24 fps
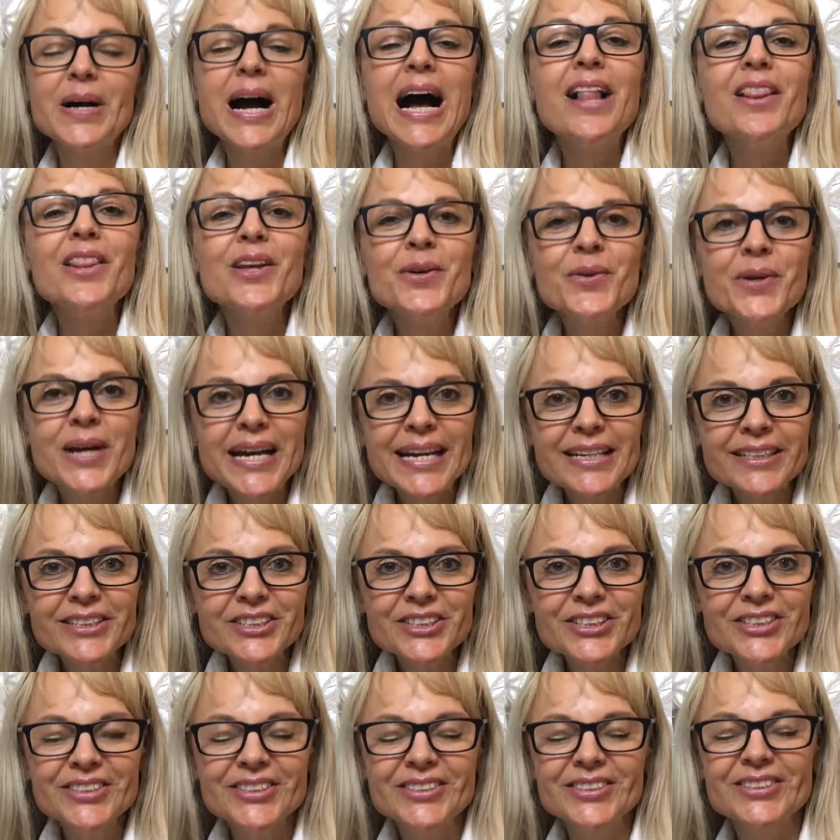Hello
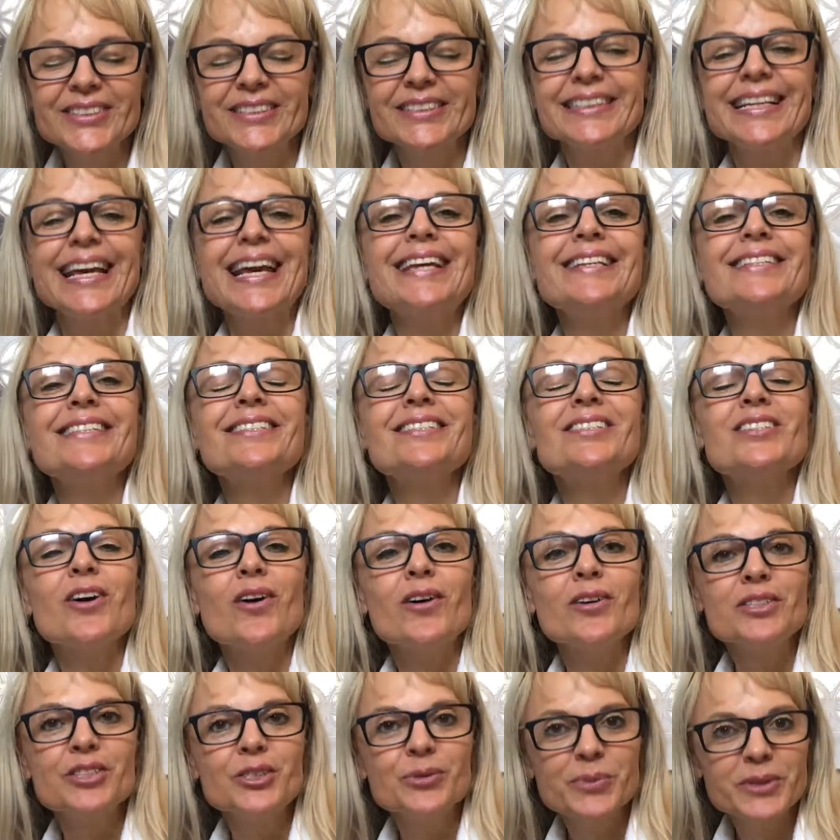angels, it's
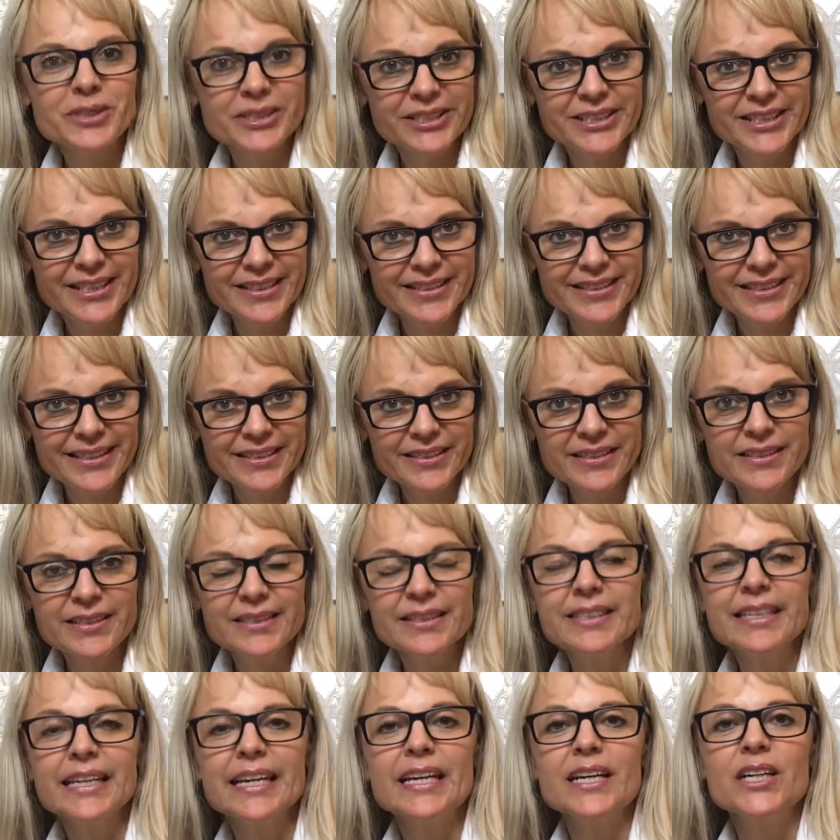Dr. Michelle
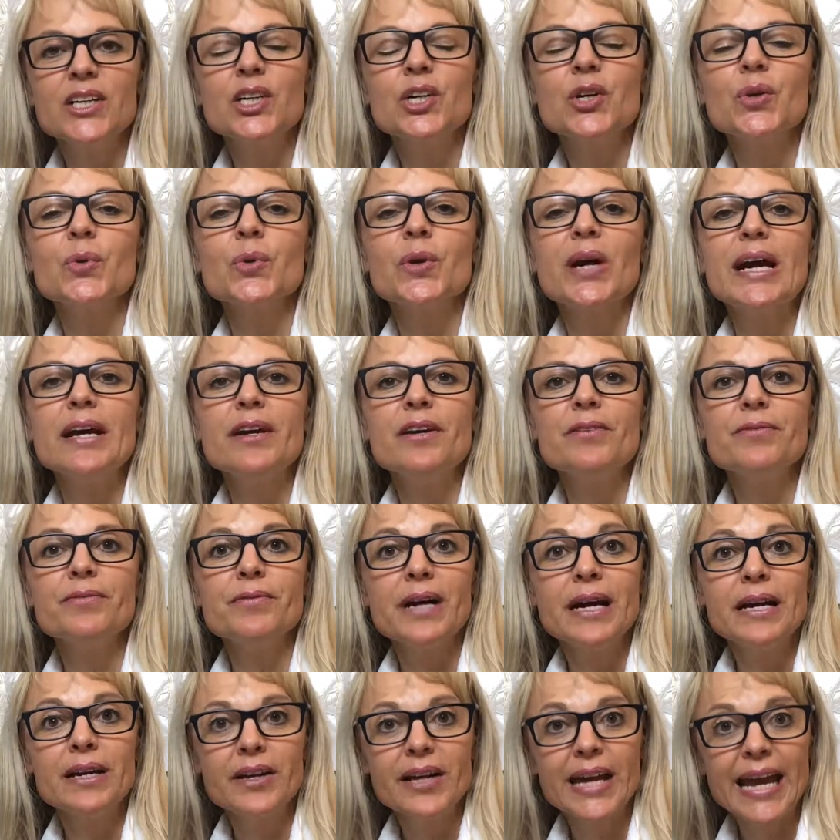Nielsen here, creator of
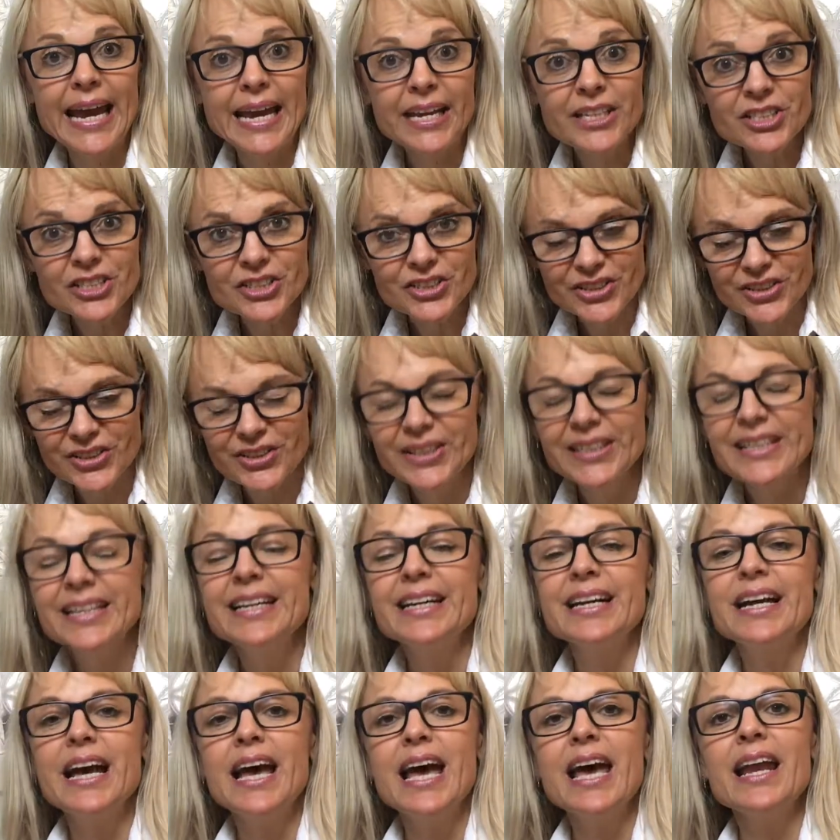Vital Angel,
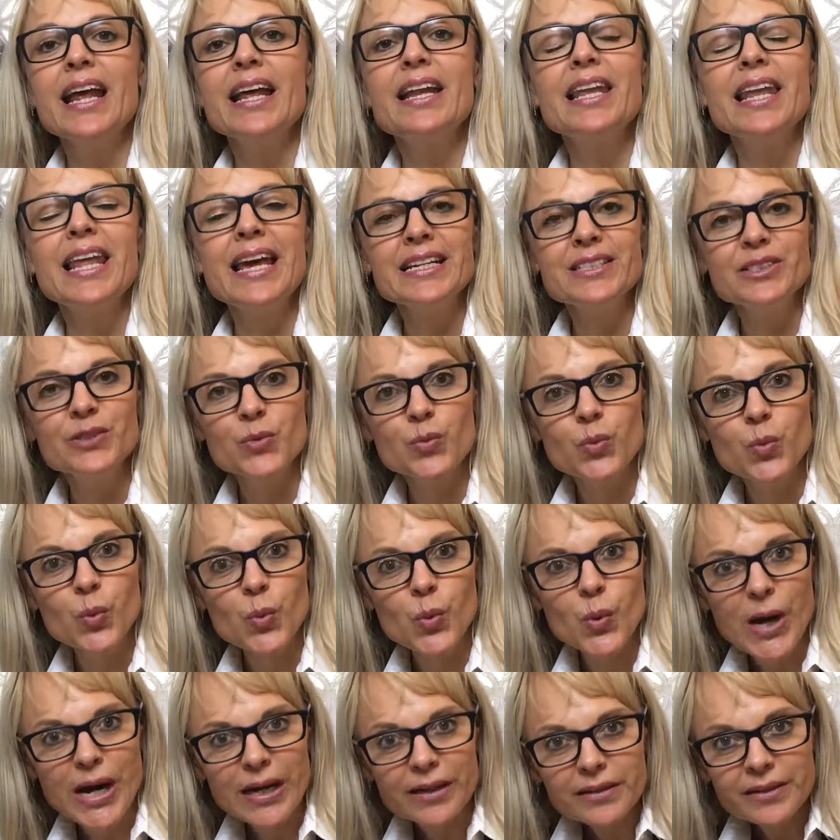and I'd like to
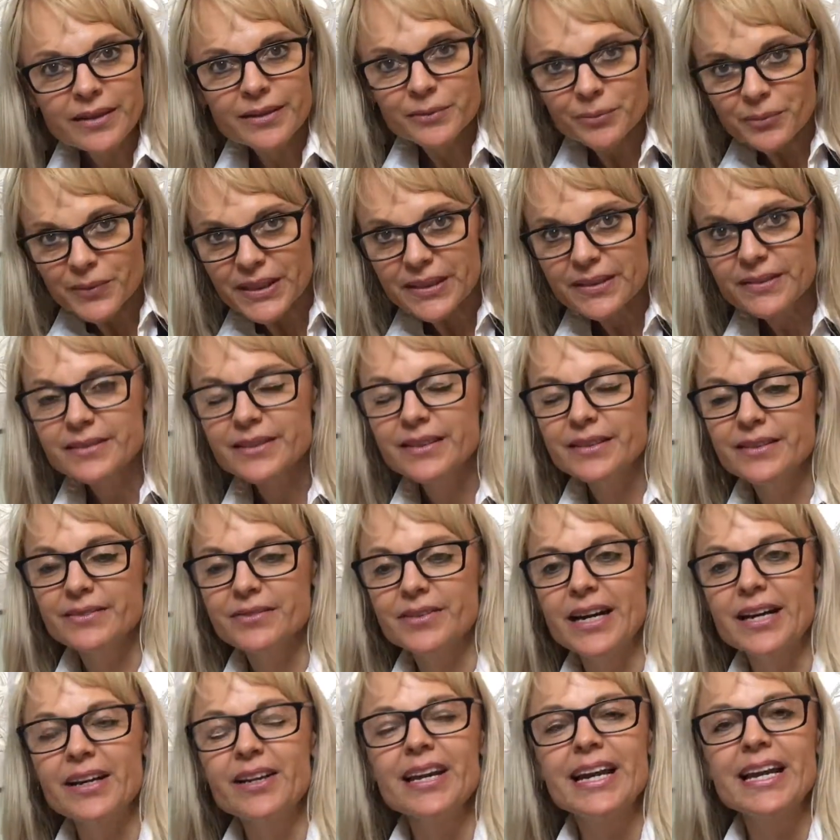welcome you to the
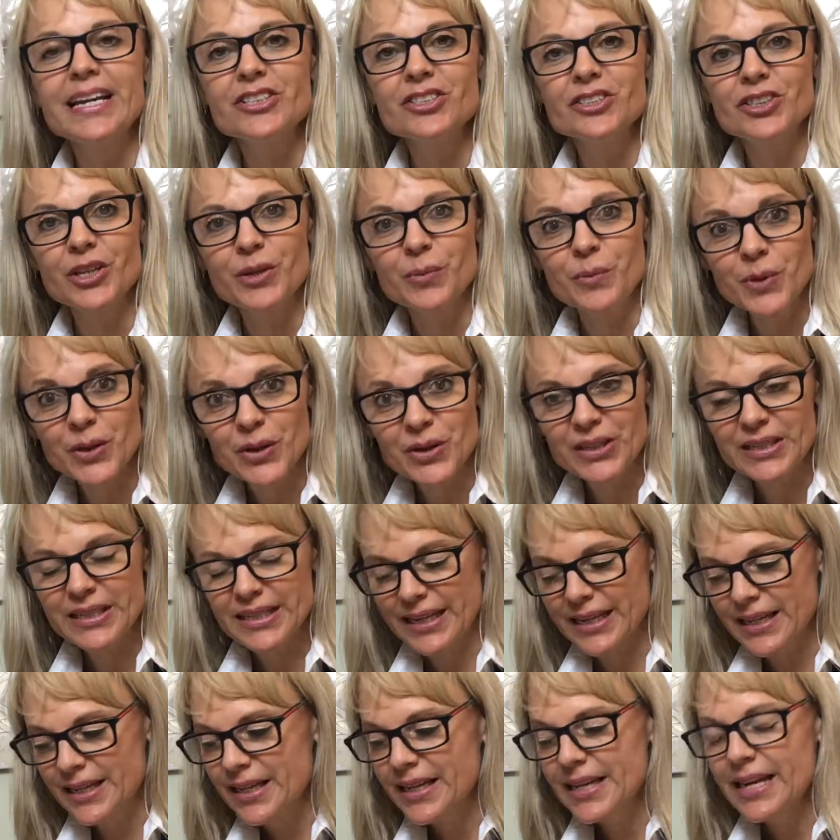Vital Angel
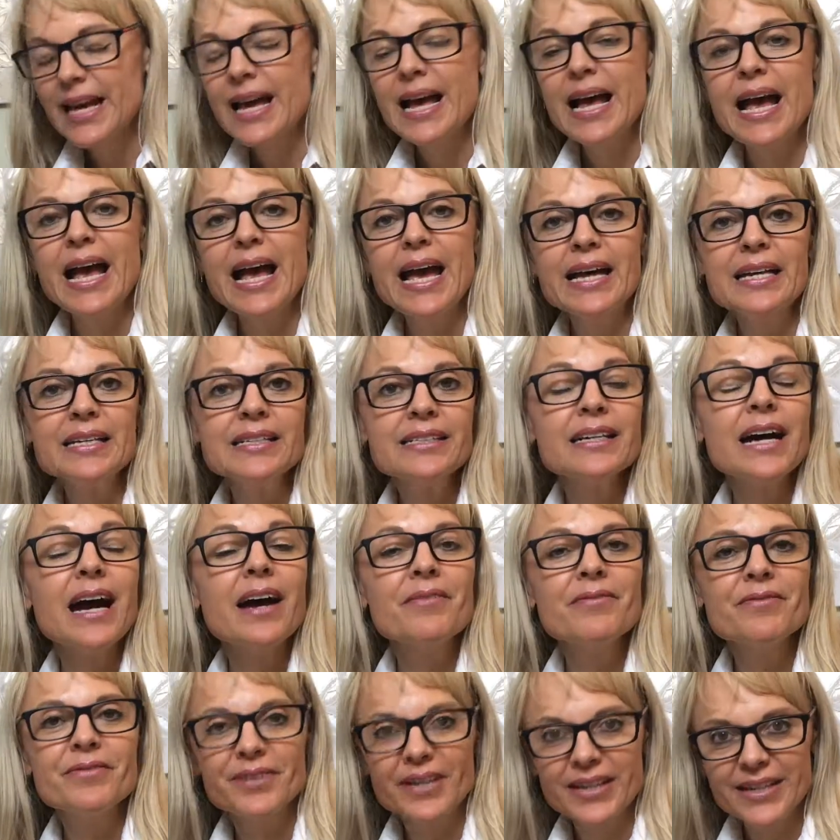community. And
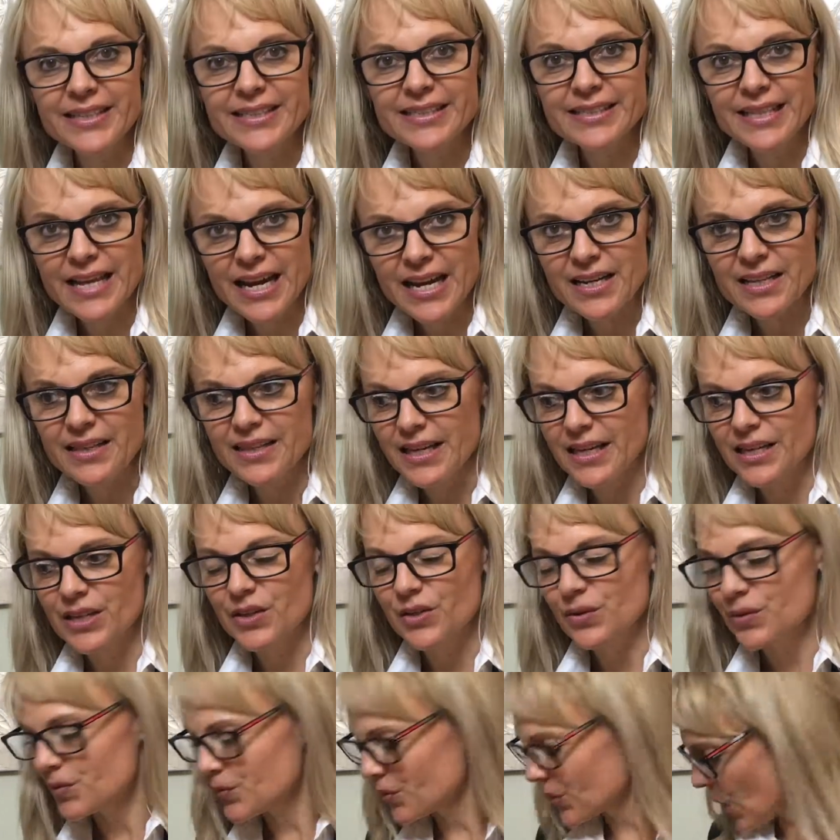I'm very excited that
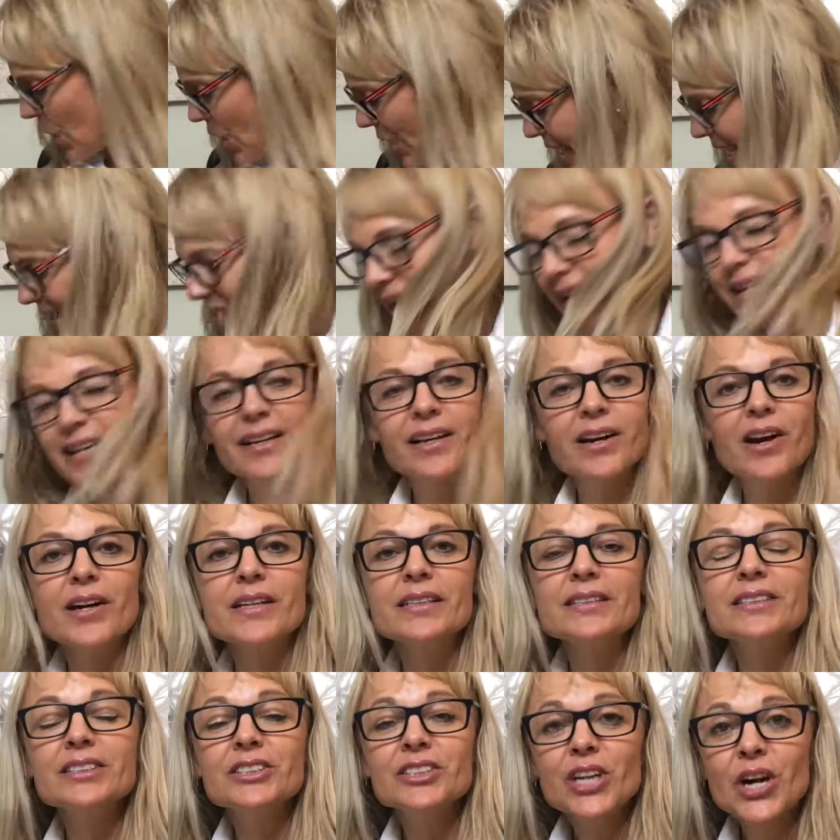you've gone ahead and
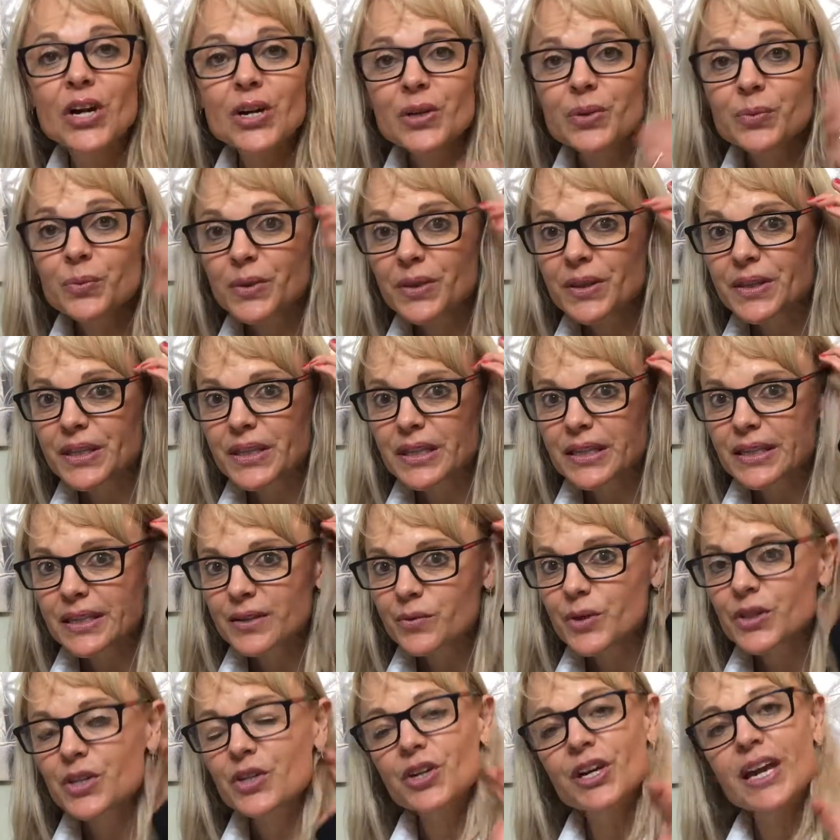gotten started
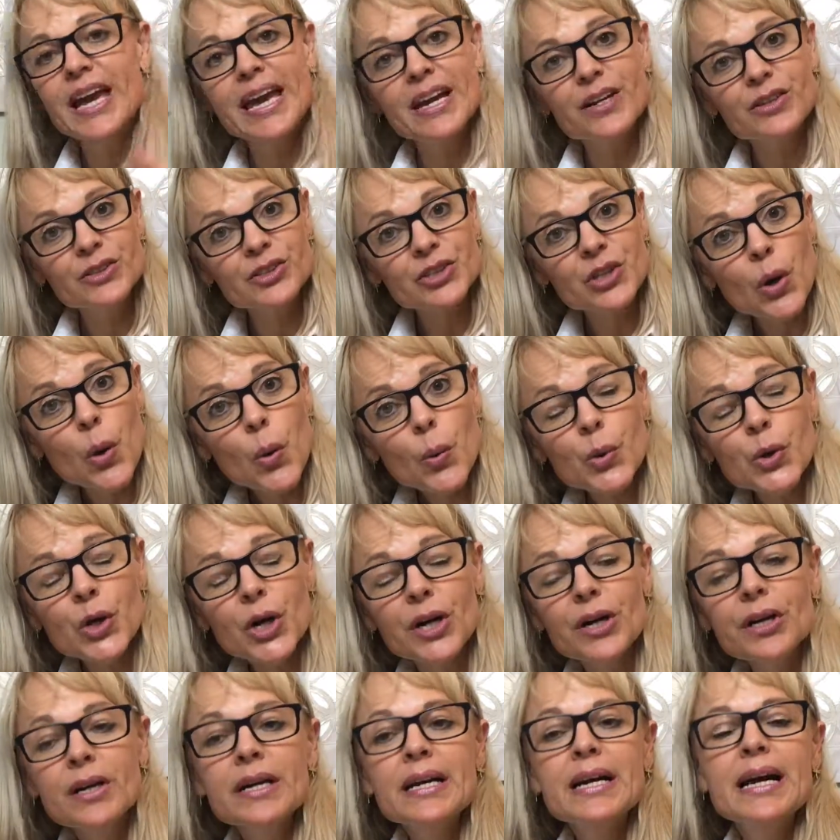with your Kegel
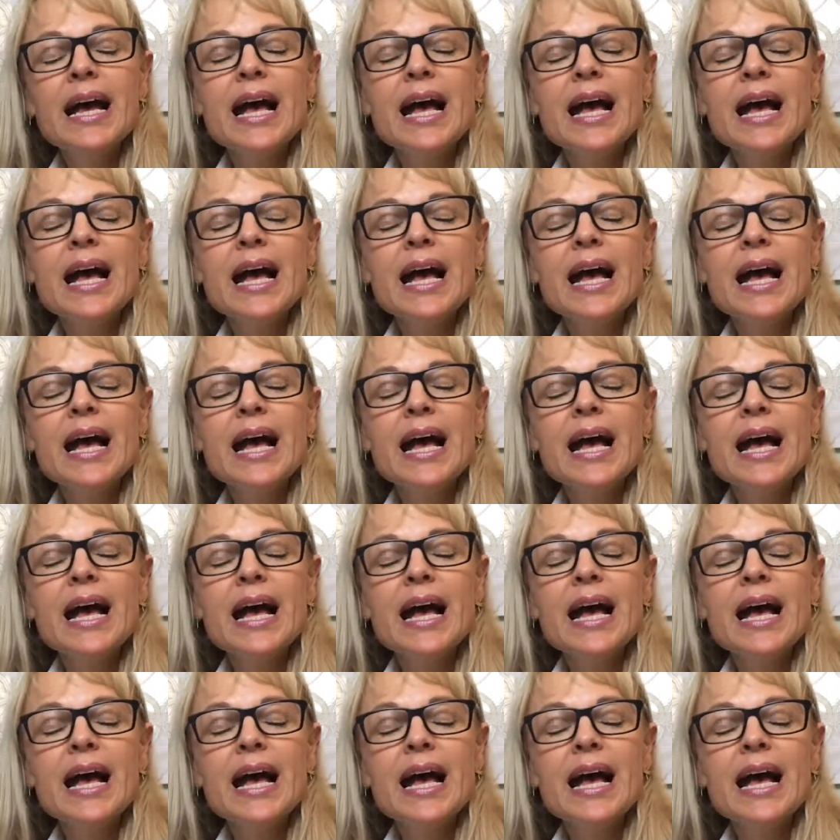Toner.